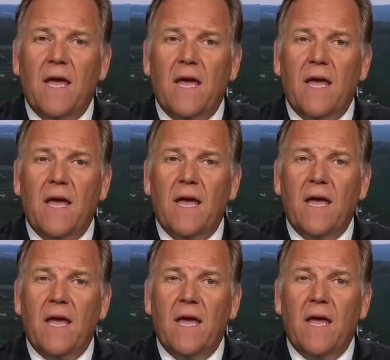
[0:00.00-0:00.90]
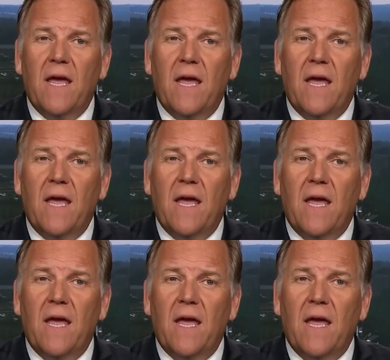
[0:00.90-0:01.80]
Did they
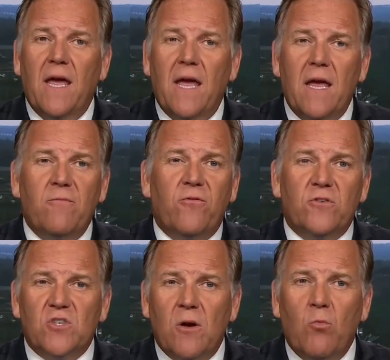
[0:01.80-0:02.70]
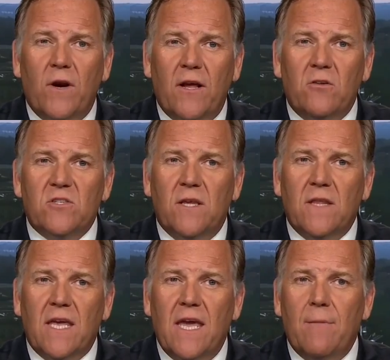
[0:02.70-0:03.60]
offer up a name for someone else
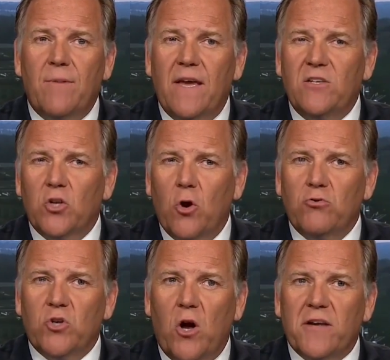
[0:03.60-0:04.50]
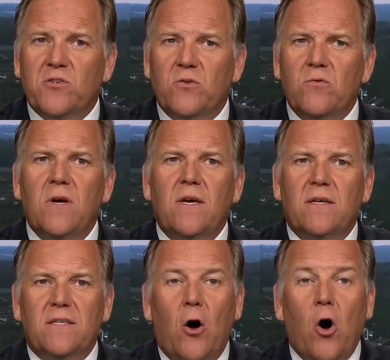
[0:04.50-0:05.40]
on the campaign to go talk to?
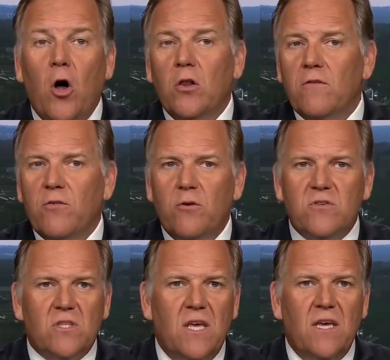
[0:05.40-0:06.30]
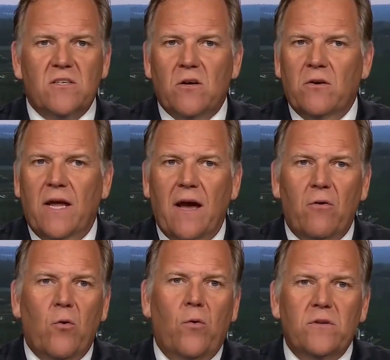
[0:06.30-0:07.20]
All of those things are
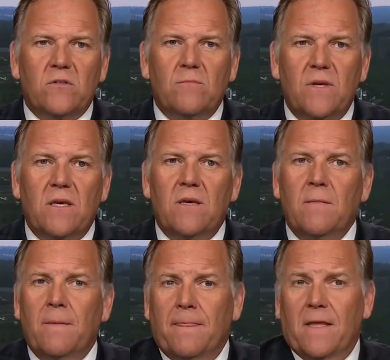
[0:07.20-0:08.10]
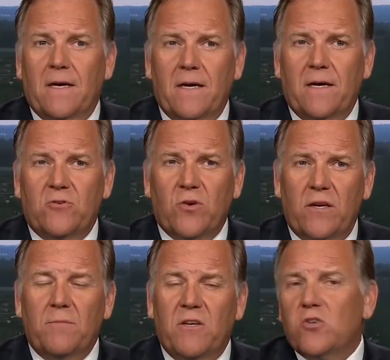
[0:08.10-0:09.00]
now going to be
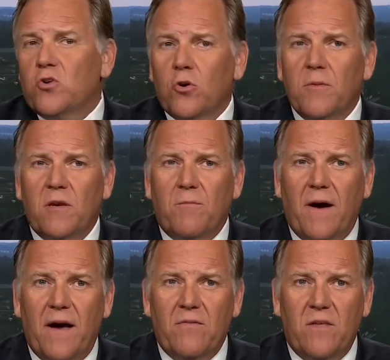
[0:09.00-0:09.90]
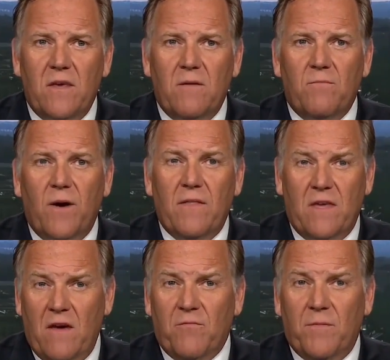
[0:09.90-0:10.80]
trying to be determined by the
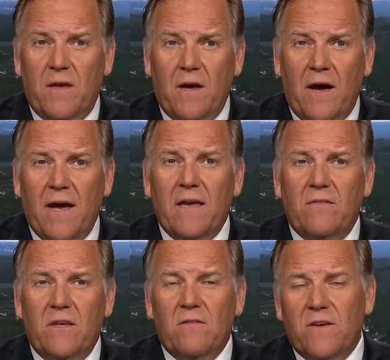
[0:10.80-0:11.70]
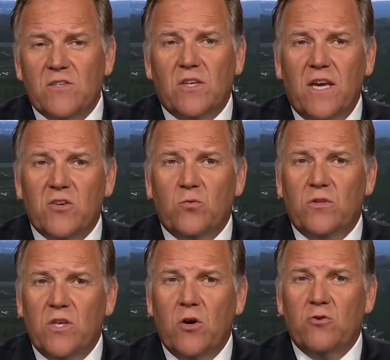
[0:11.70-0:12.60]
FBI and the investigation
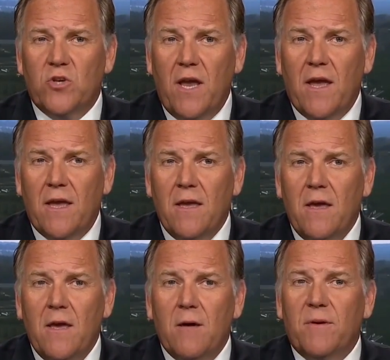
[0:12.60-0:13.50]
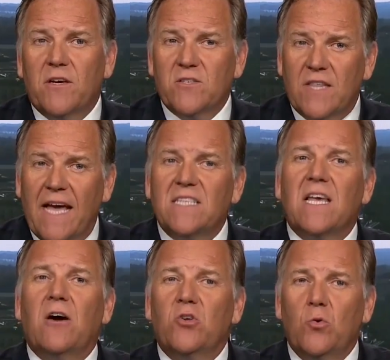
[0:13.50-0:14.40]
with DOJ, because
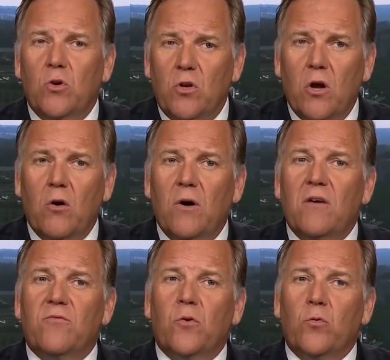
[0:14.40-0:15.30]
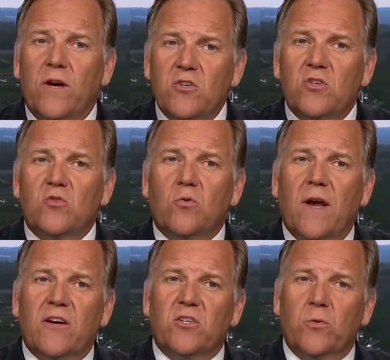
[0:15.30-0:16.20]
that's how you would know if the Russians
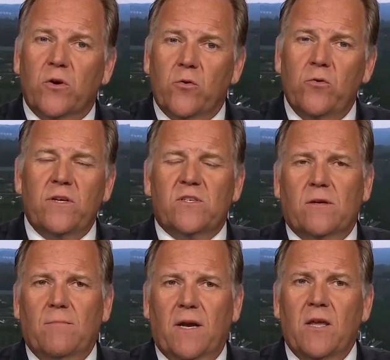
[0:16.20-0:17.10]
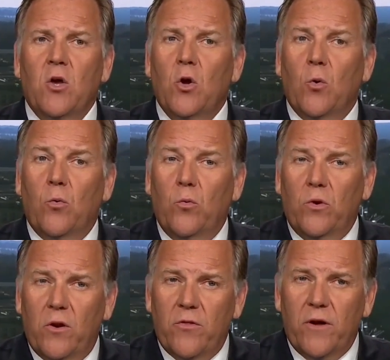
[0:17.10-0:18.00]
were actually recruiting somebody.
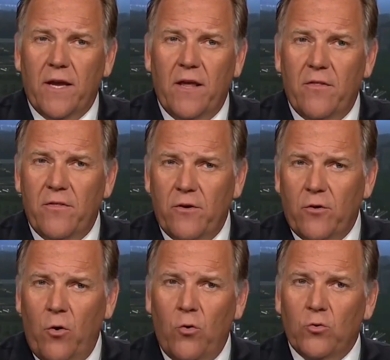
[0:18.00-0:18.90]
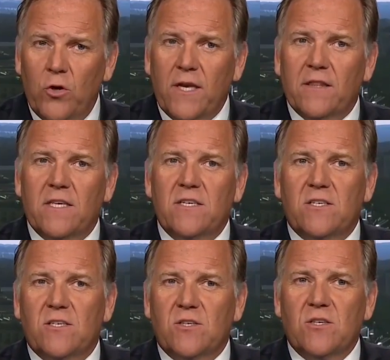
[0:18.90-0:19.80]
You know, again, their whole look at
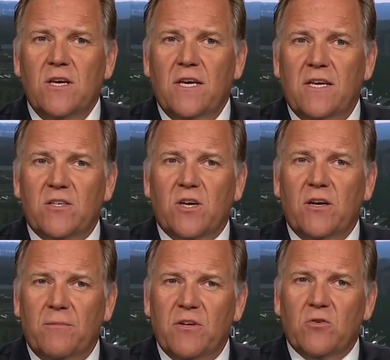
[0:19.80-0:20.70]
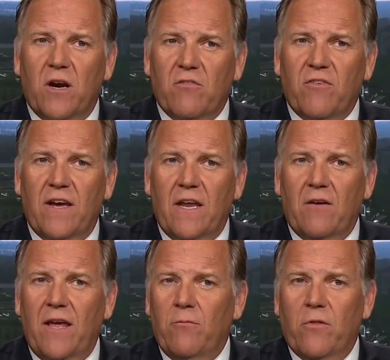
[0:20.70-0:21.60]
this is going to be try to find
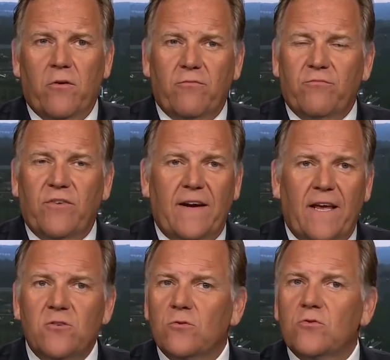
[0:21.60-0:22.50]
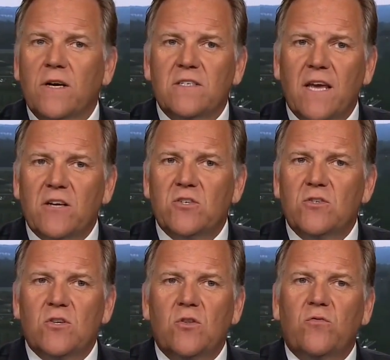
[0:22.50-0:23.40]
out, hey, were there financial
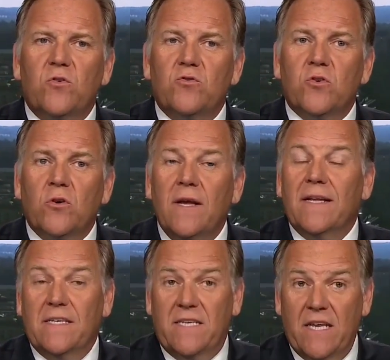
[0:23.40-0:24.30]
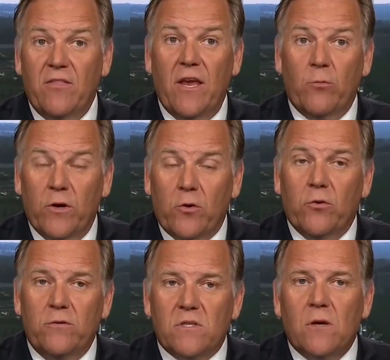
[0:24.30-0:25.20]
transactions in the future? Did they
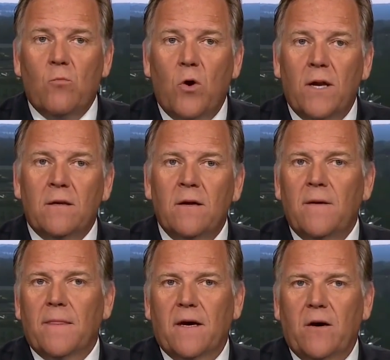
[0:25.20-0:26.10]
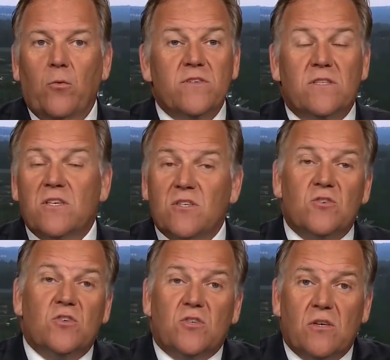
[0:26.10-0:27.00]
recruit someone? Was this
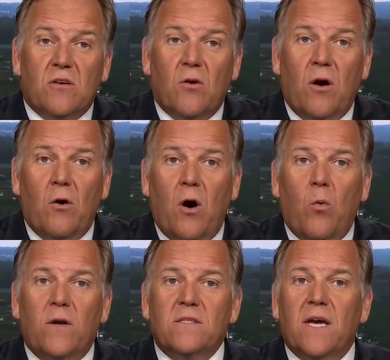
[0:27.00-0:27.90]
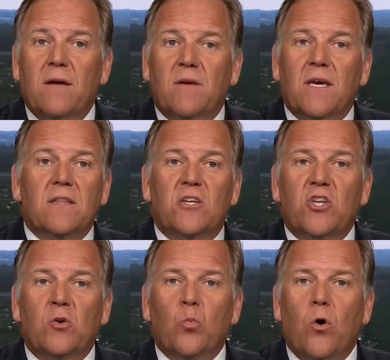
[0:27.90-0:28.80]
just a one-time gig
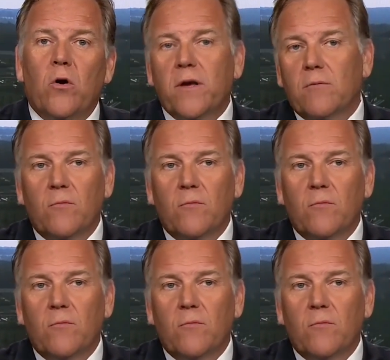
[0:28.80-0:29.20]
that didn't work?